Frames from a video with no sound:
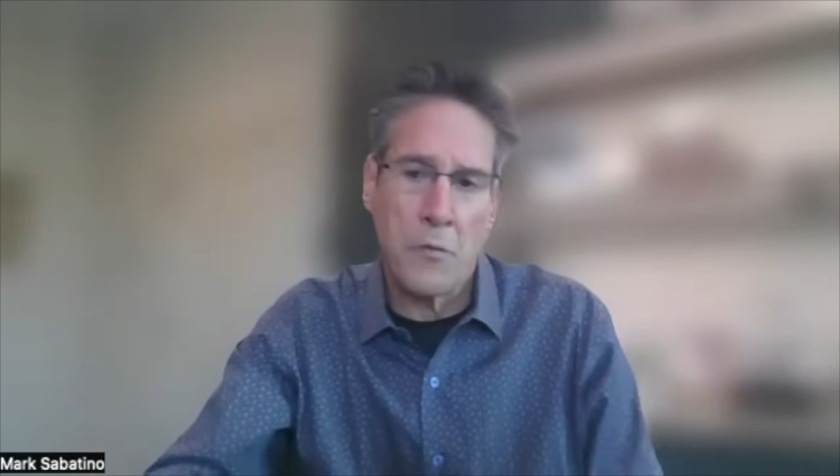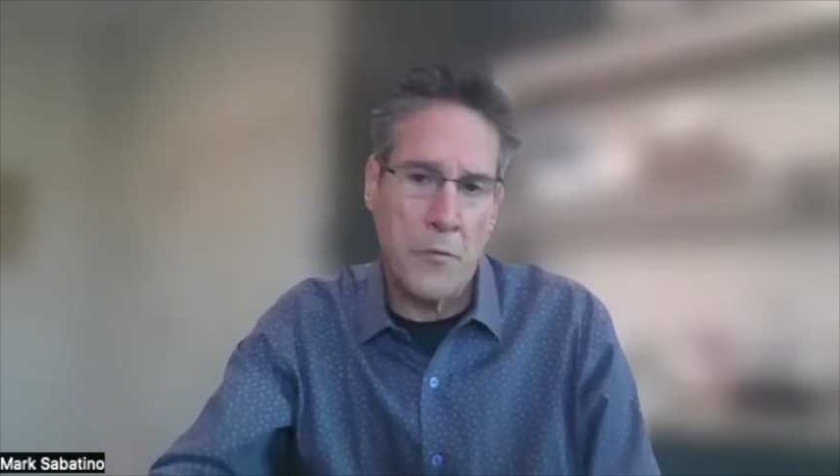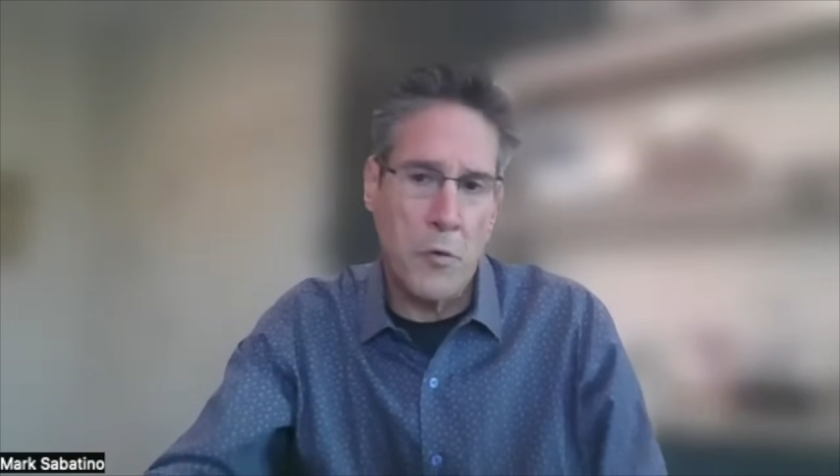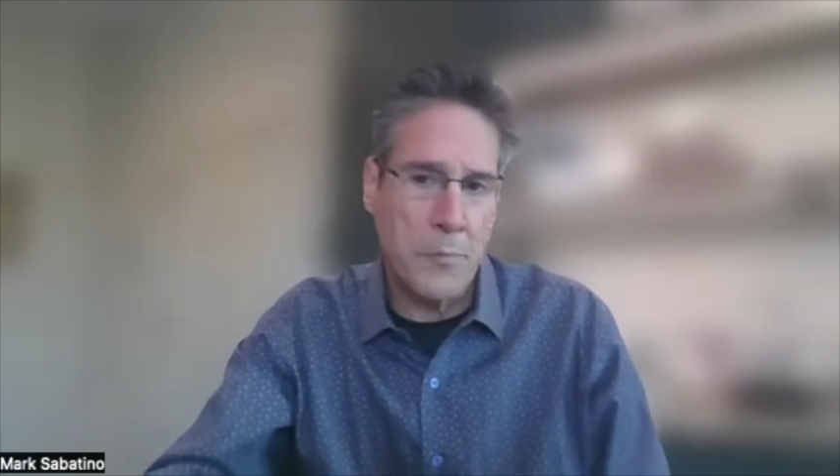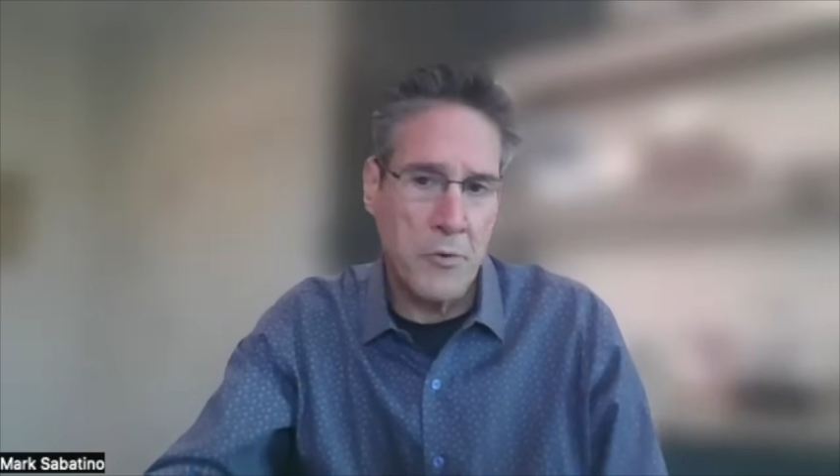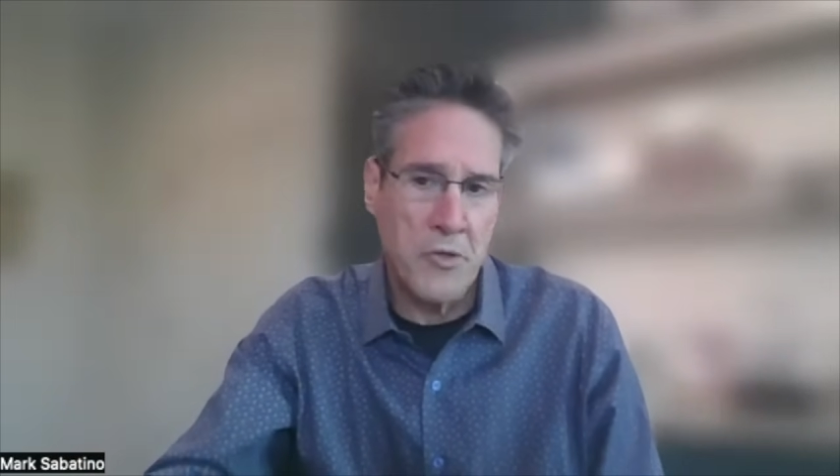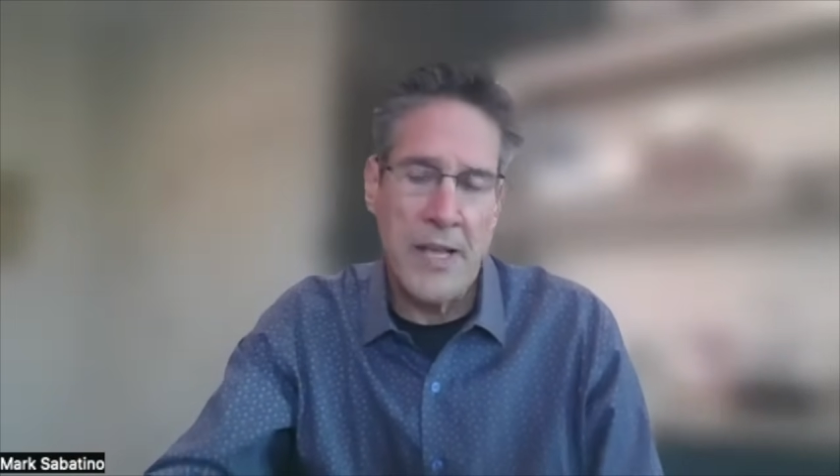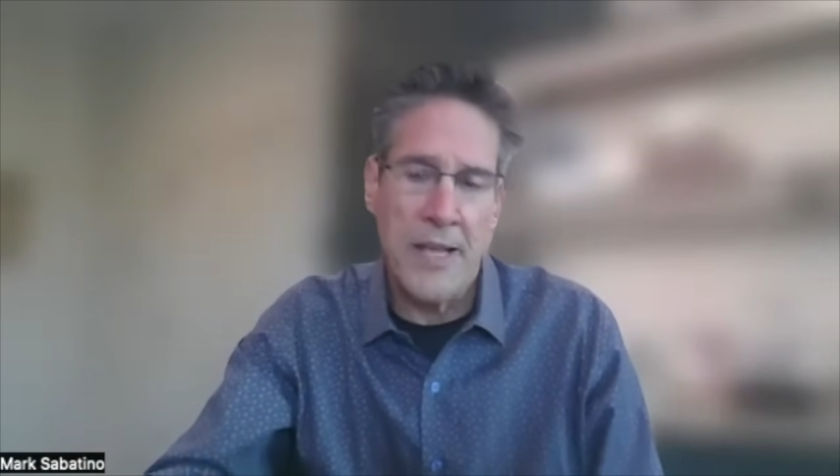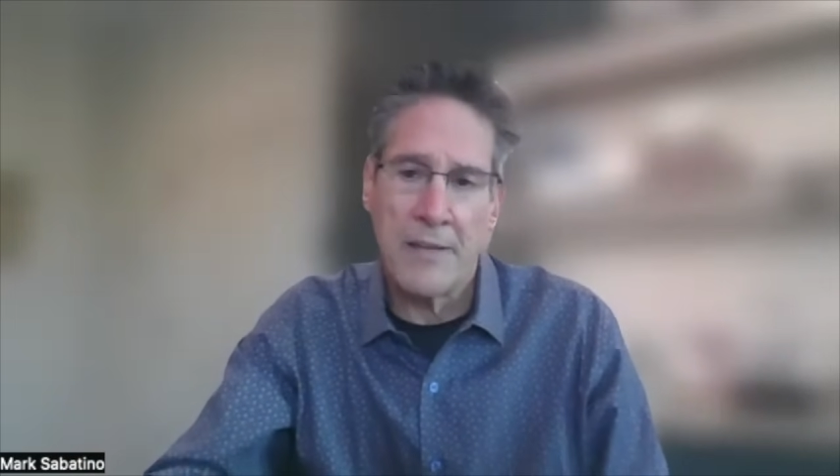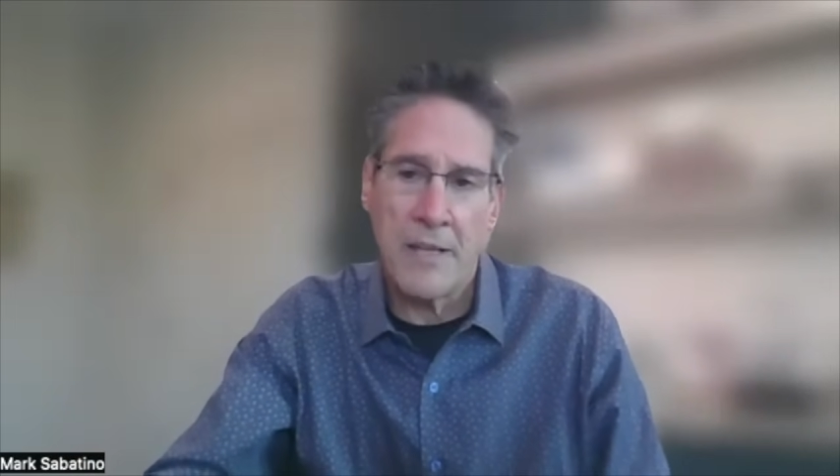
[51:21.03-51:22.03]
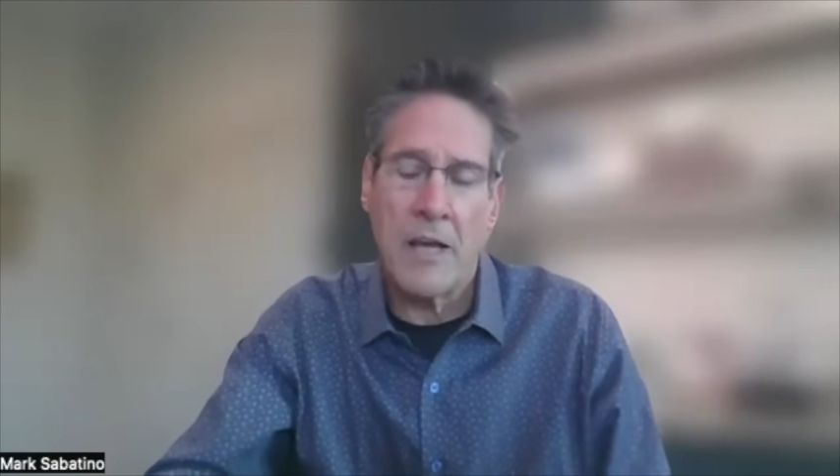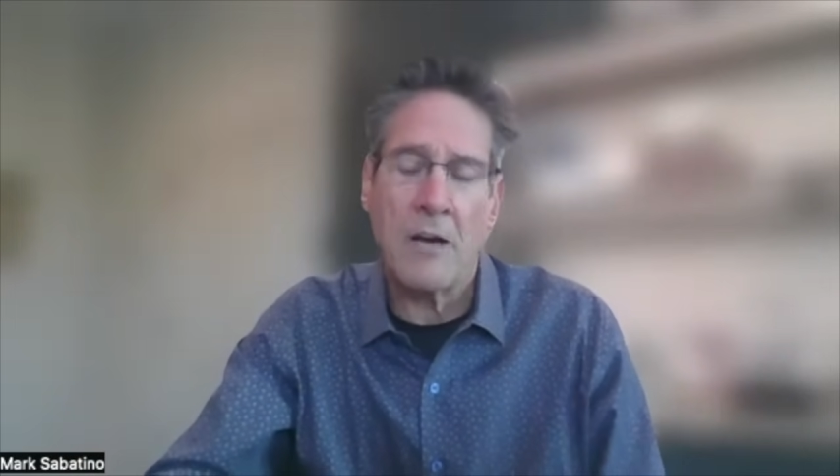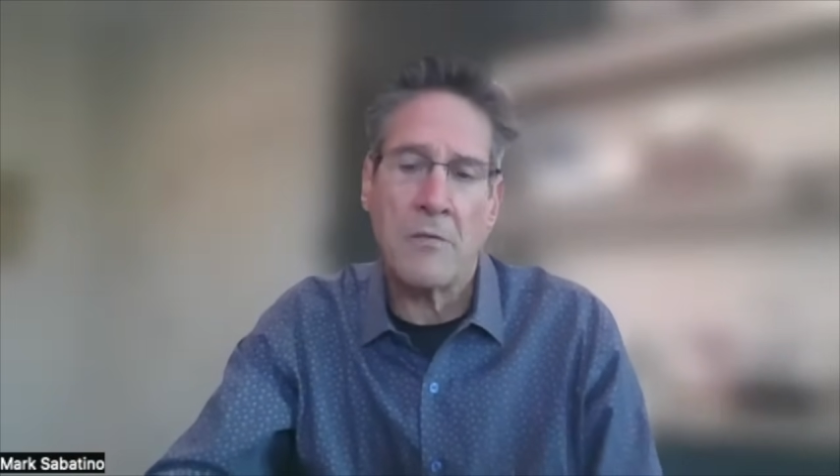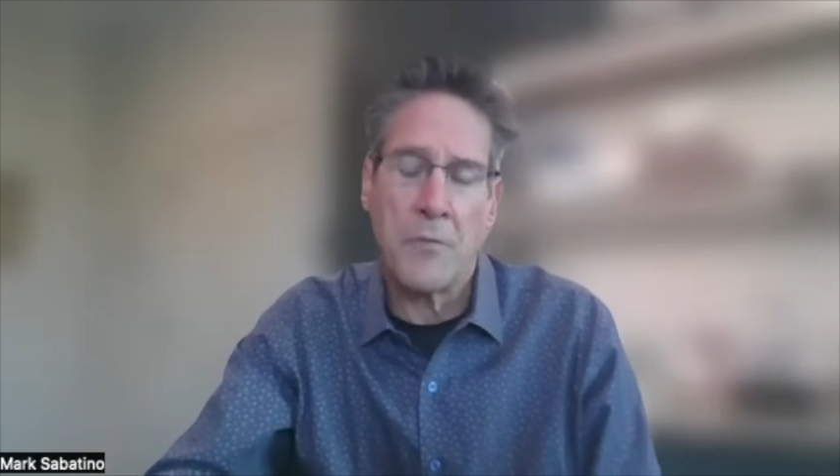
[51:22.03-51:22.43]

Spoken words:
4%,